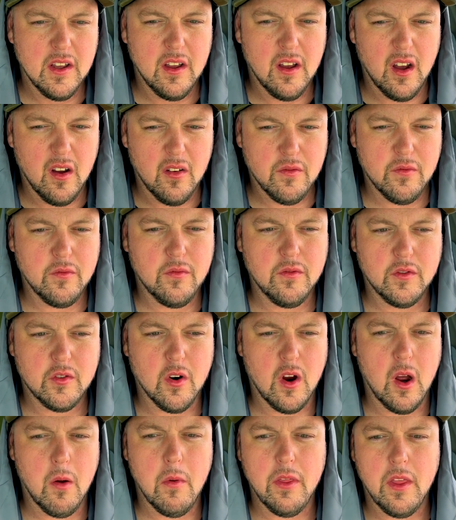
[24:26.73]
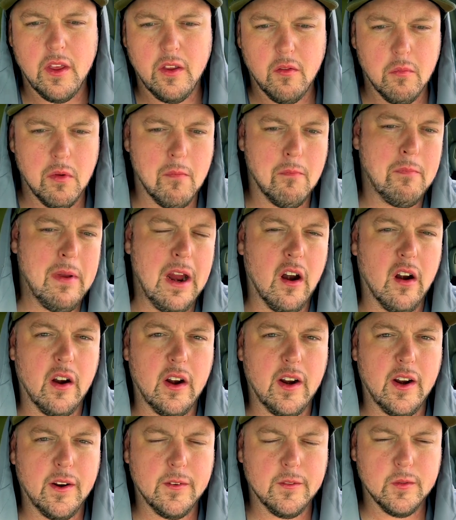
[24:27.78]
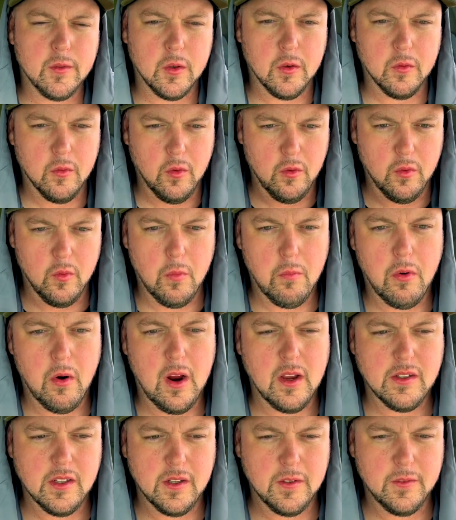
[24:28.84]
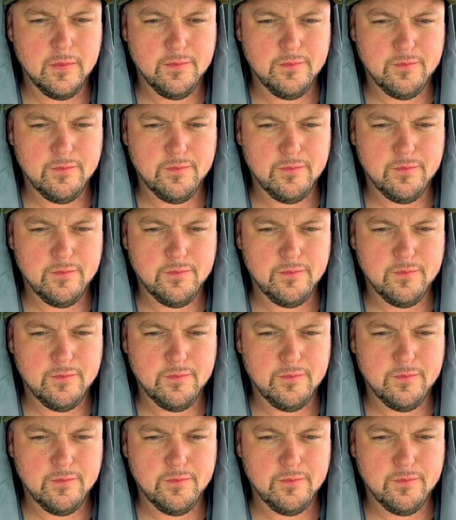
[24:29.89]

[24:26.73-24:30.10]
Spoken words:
of trauma that you've been burying or repressing.